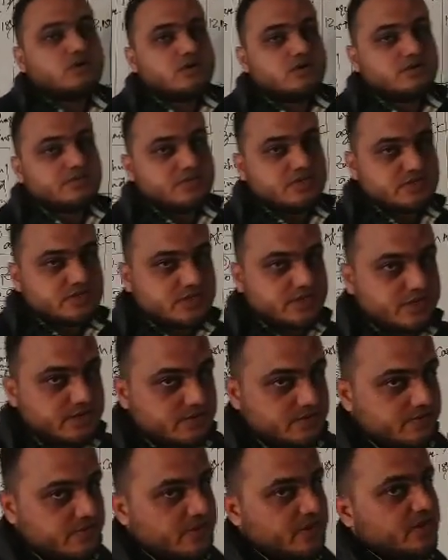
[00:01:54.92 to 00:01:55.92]
column is there.
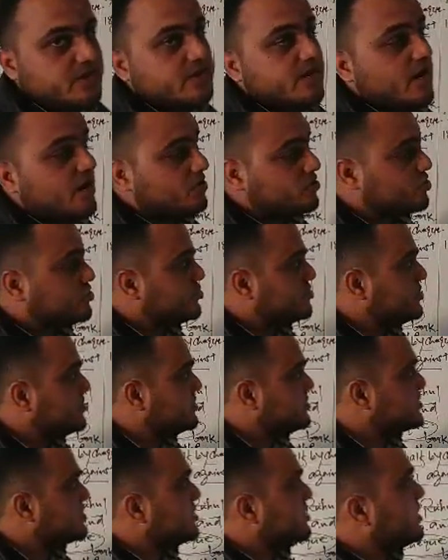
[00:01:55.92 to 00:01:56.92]
Now
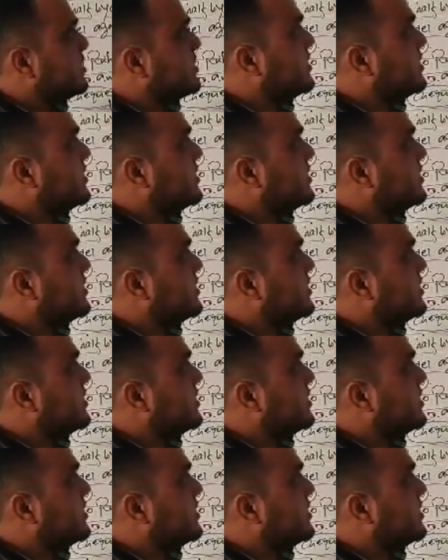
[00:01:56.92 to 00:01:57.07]
students,